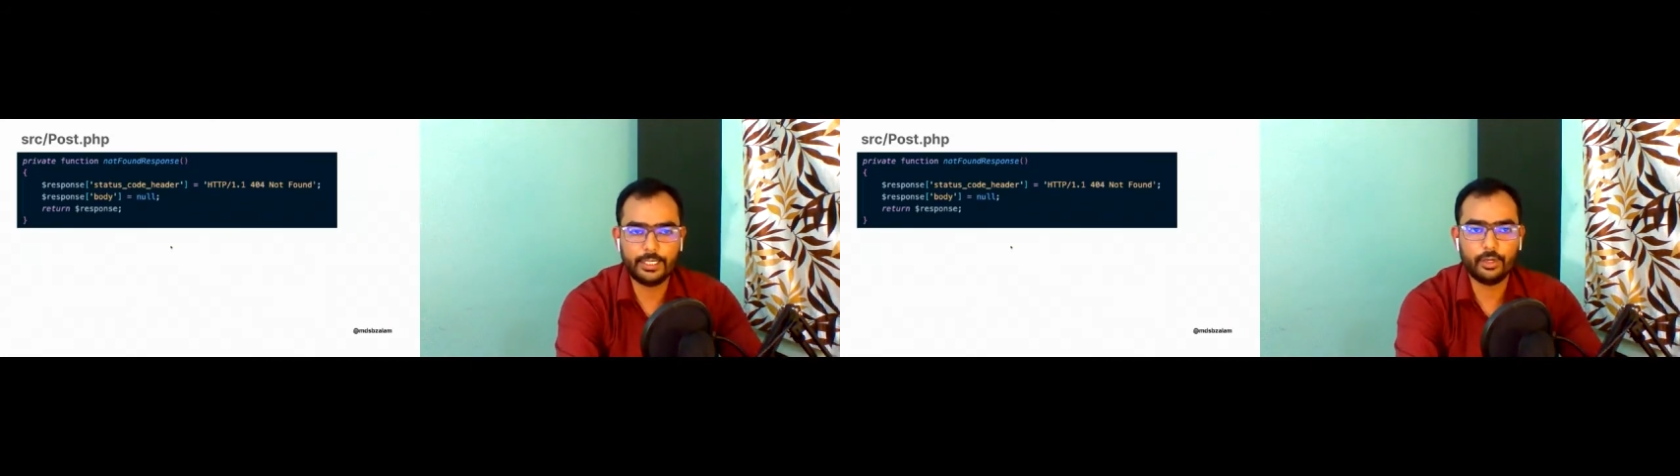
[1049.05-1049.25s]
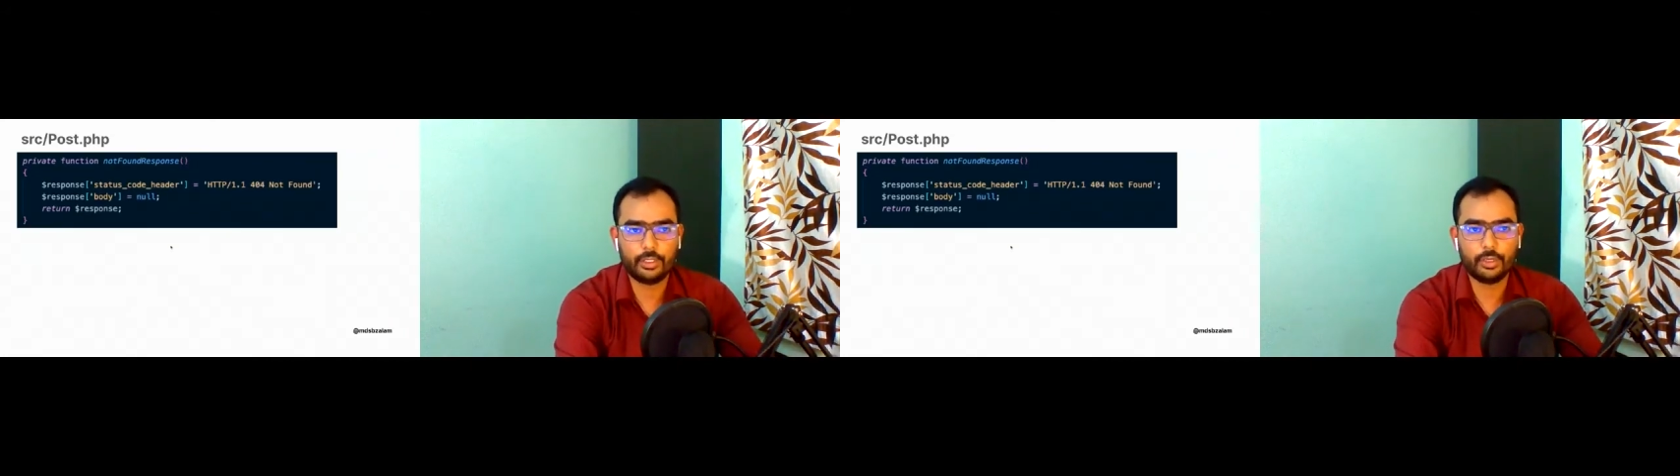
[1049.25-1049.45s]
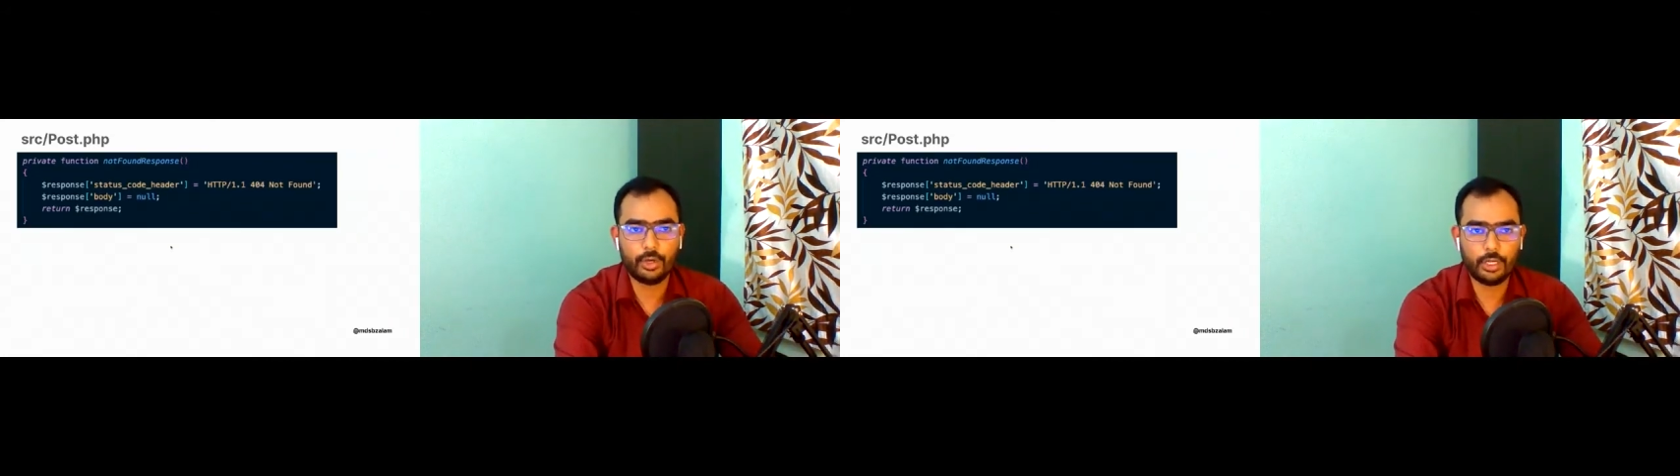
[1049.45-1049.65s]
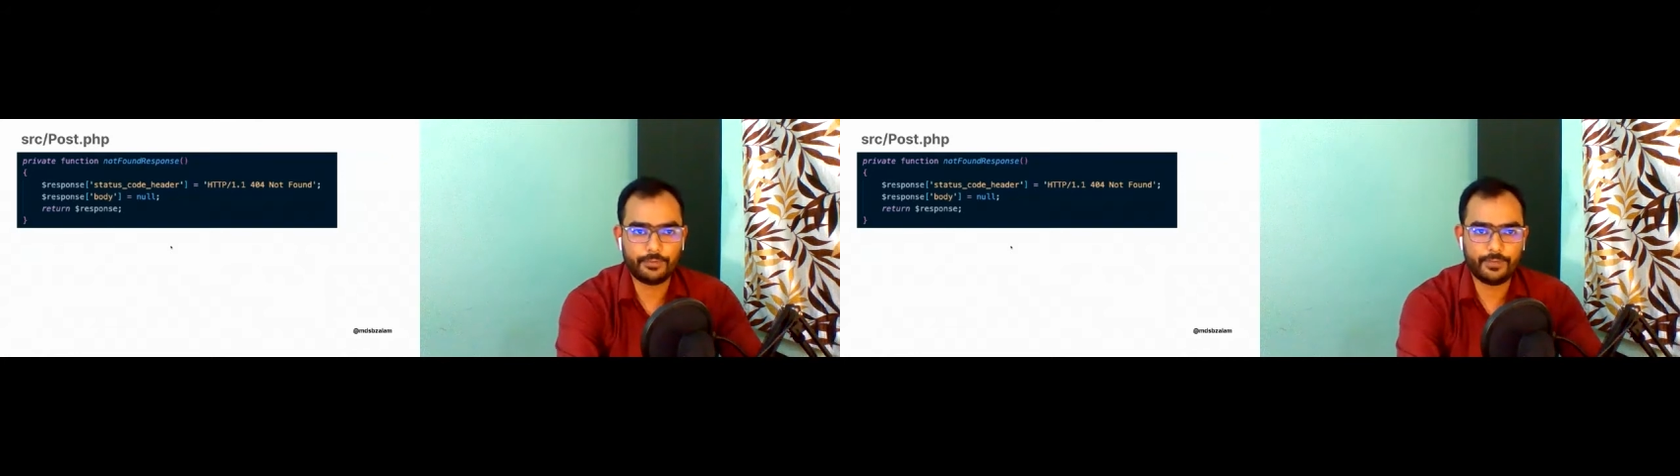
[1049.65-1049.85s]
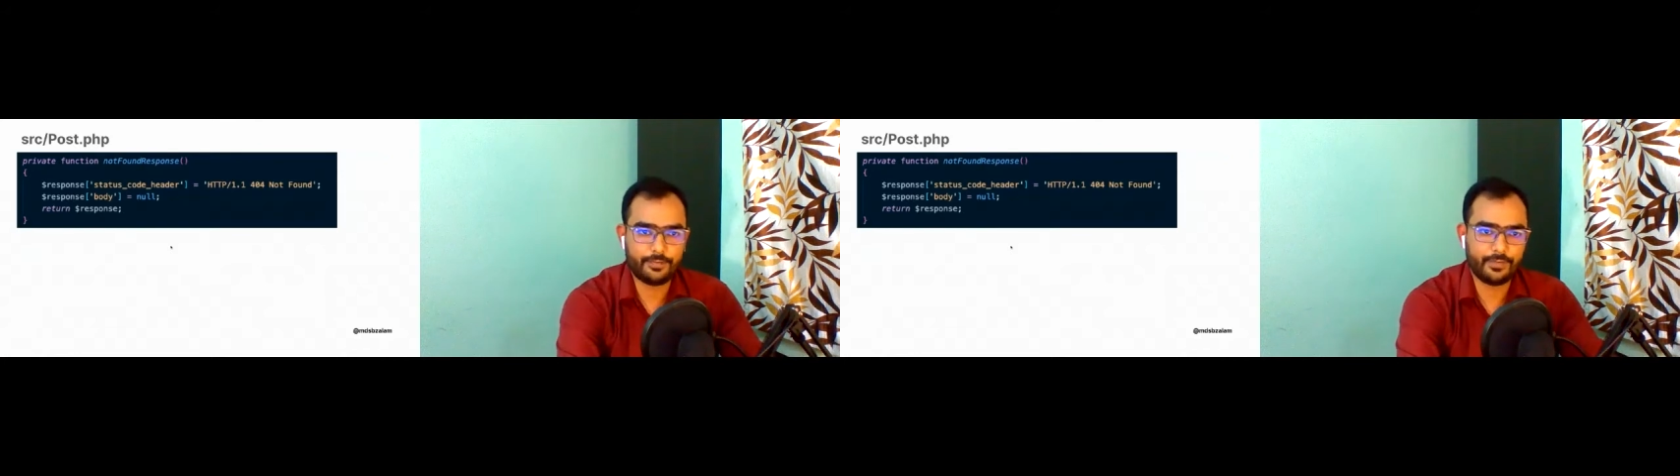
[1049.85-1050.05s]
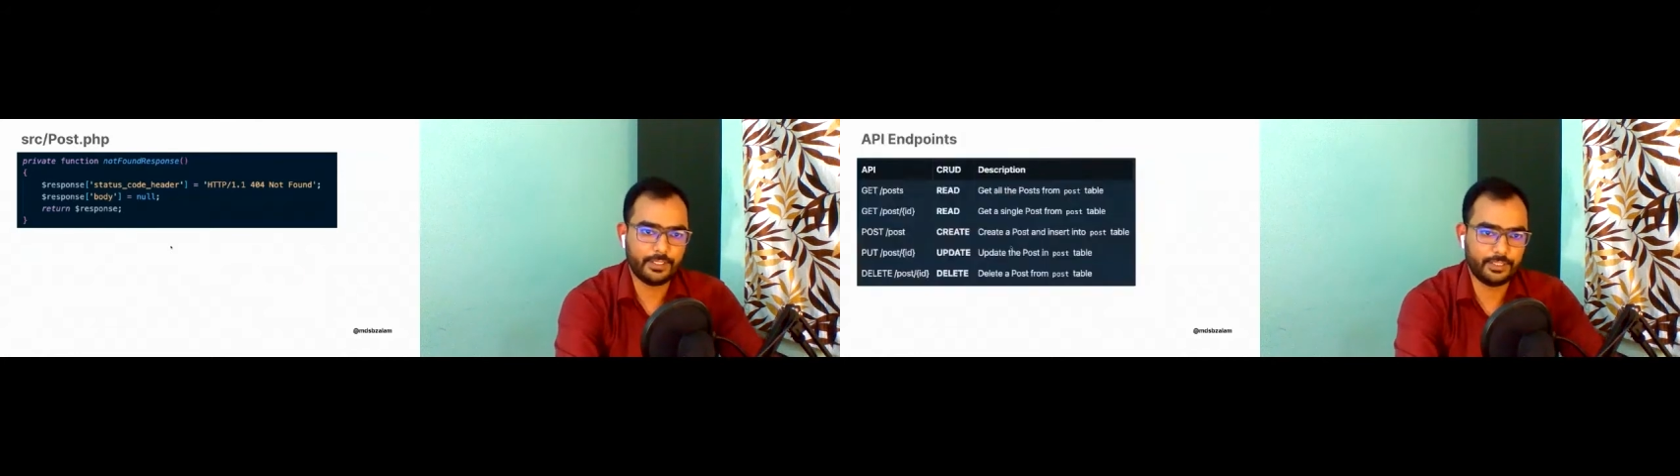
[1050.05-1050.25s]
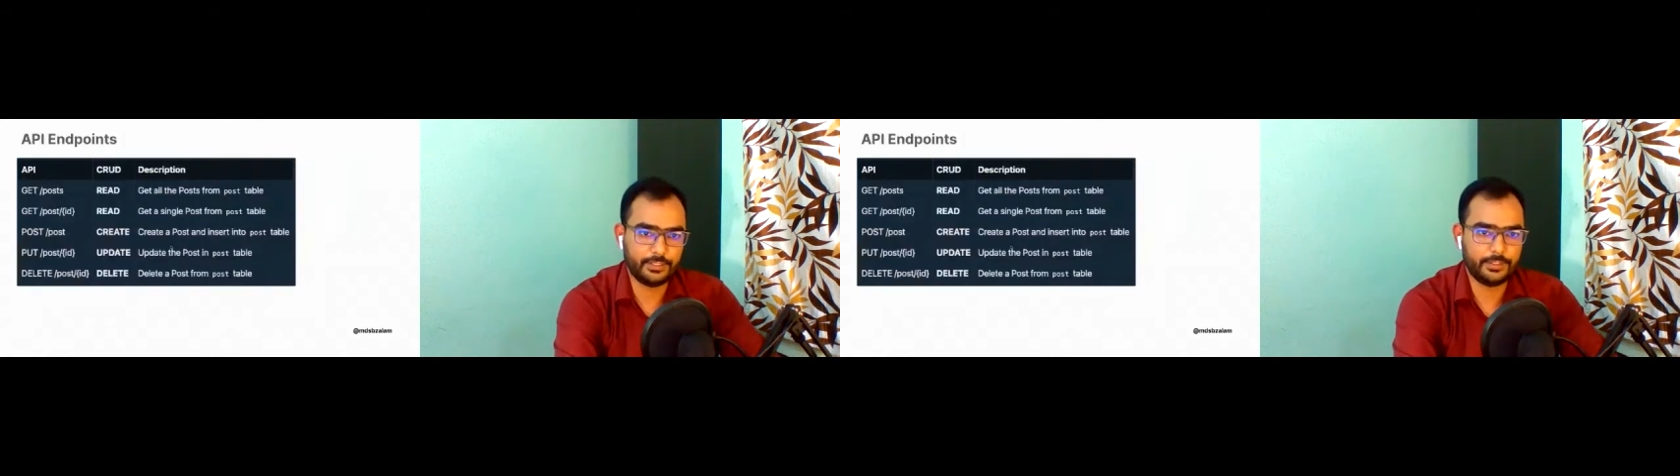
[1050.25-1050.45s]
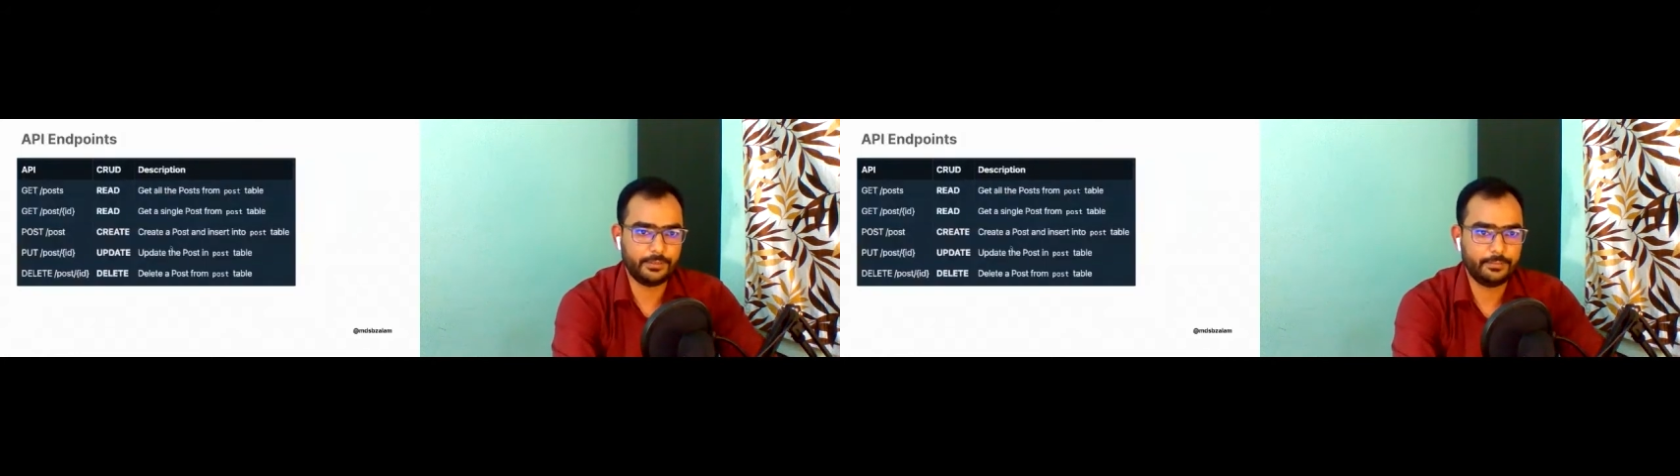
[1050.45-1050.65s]
out all of our
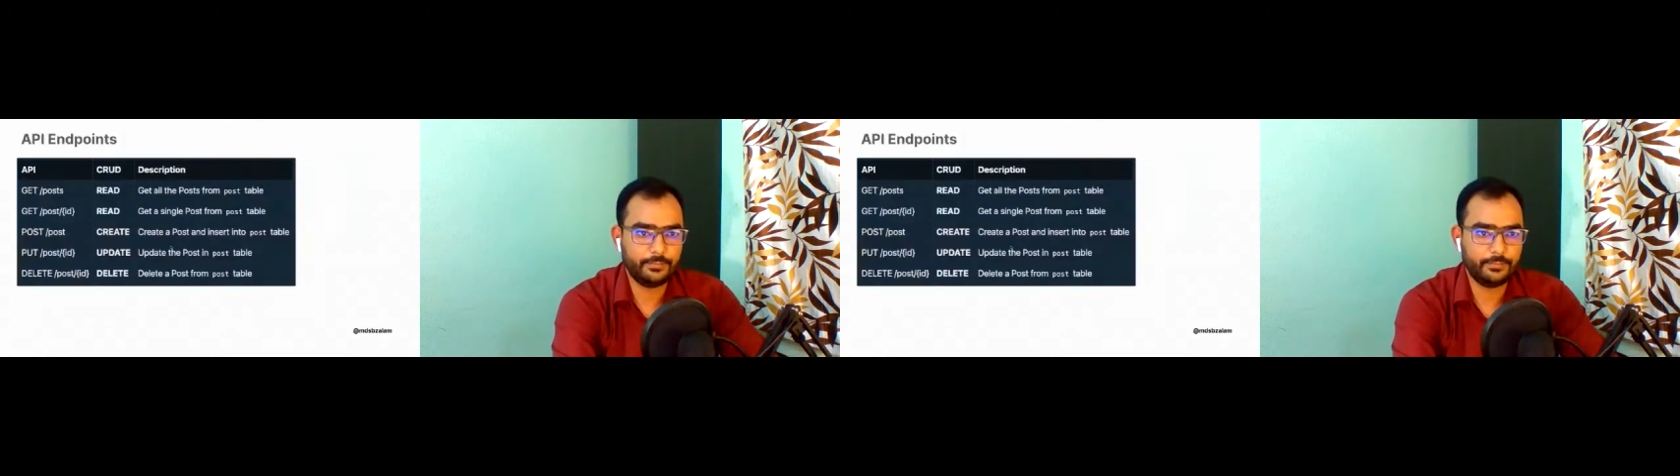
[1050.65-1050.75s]
functions.